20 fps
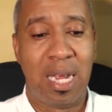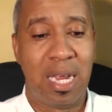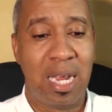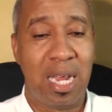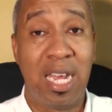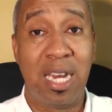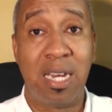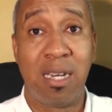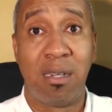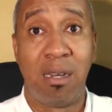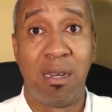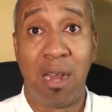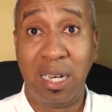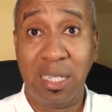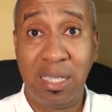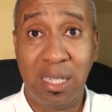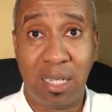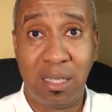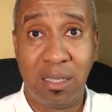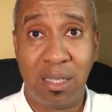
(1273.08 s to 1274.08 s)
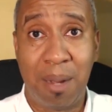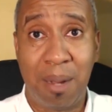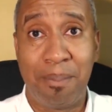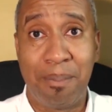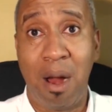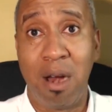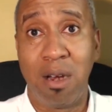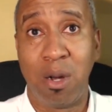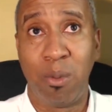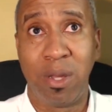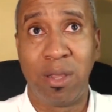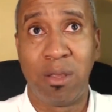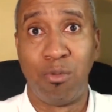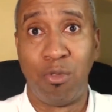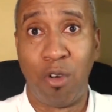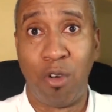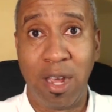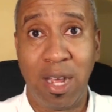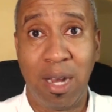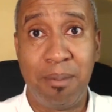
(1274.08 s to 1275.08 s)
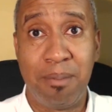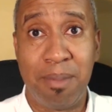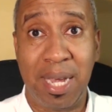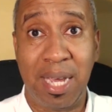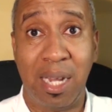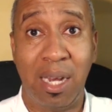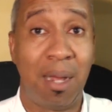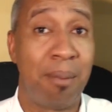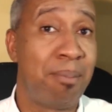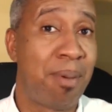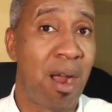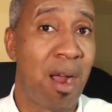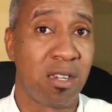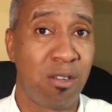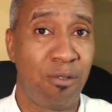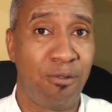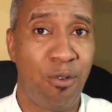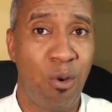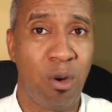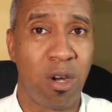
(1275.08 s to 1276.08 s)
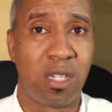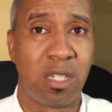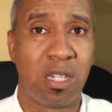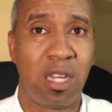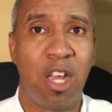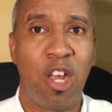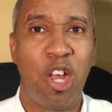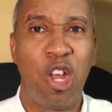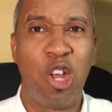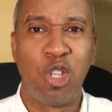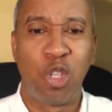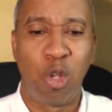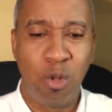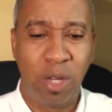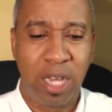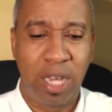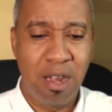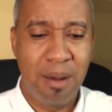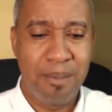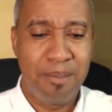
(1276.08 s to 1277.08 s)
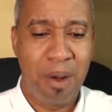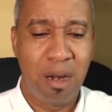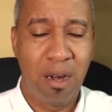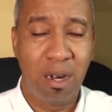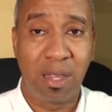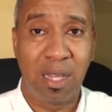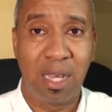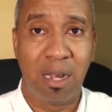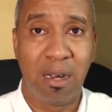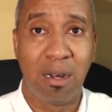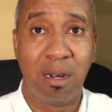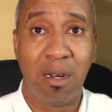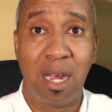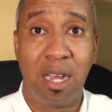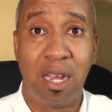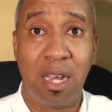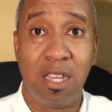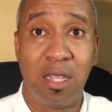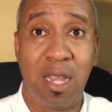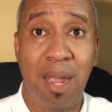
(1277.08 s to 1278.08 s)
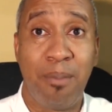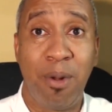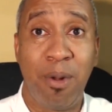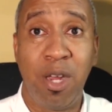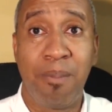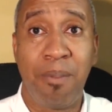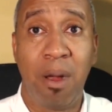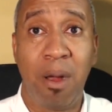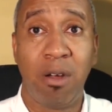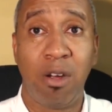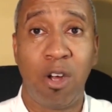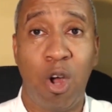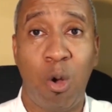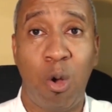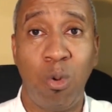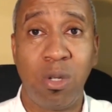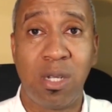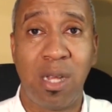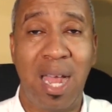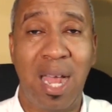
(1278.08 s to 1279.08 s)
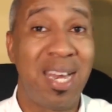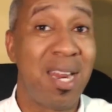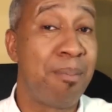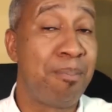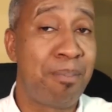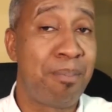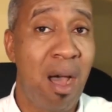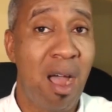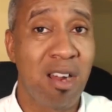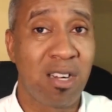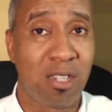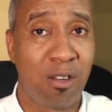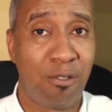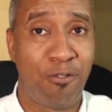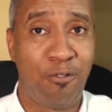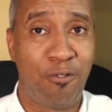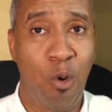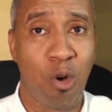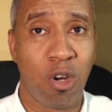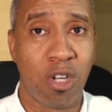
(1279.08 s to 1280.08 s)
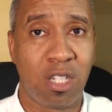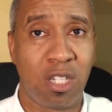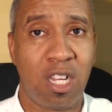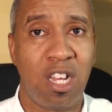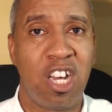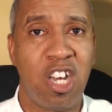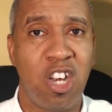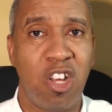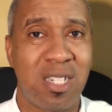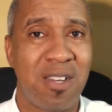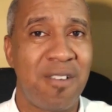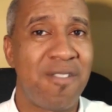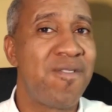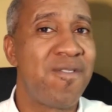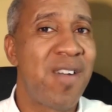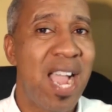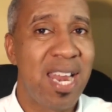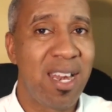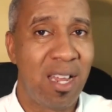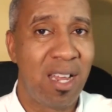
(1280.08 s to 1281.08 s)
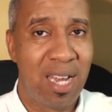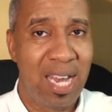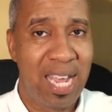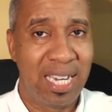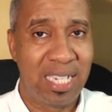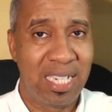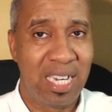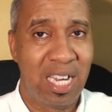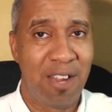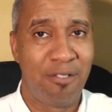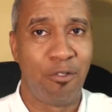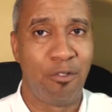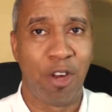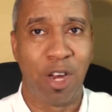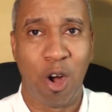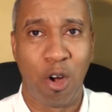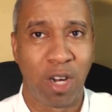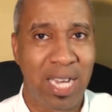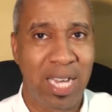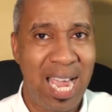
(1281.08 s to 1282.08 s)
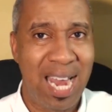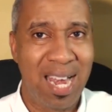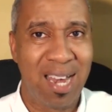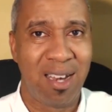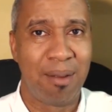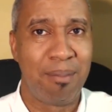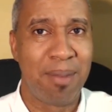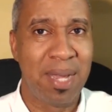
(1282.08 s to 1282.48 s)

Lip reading: In London, they partner with Royal Mail and Parcel Force. So you get your product there, they bring your product out, and then Parcel Force does the final leg delivery, or Canada